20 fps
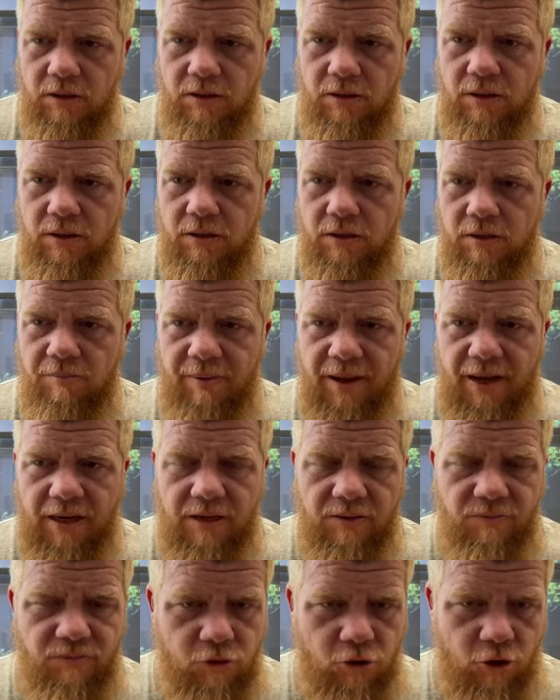the, the
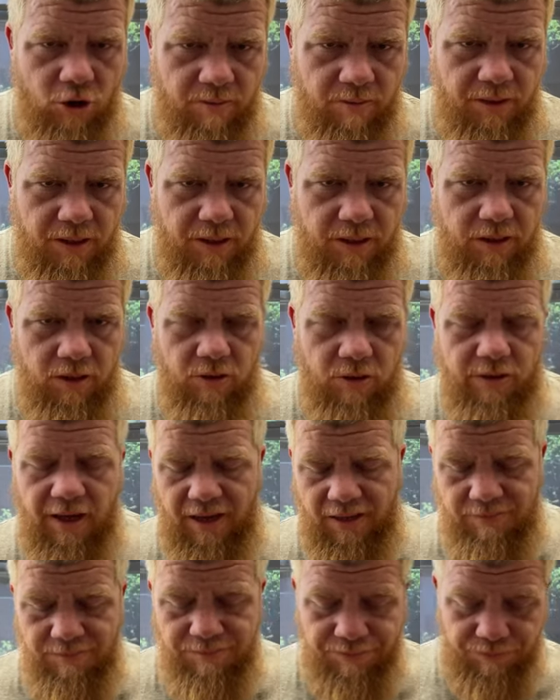Bank of Germany,
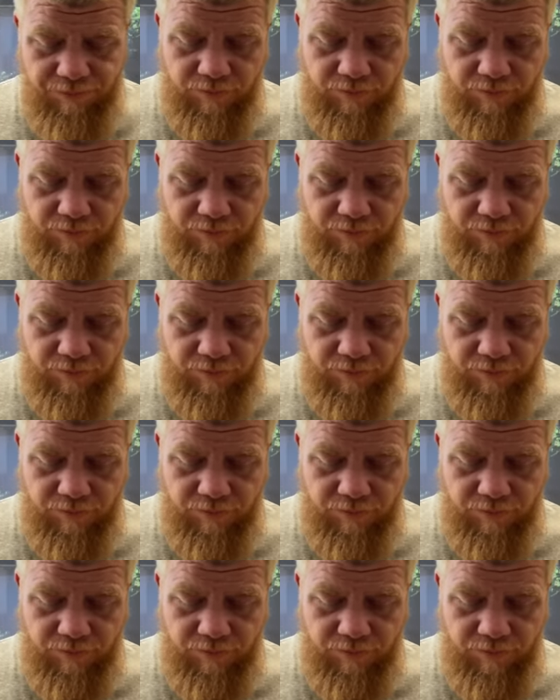okay?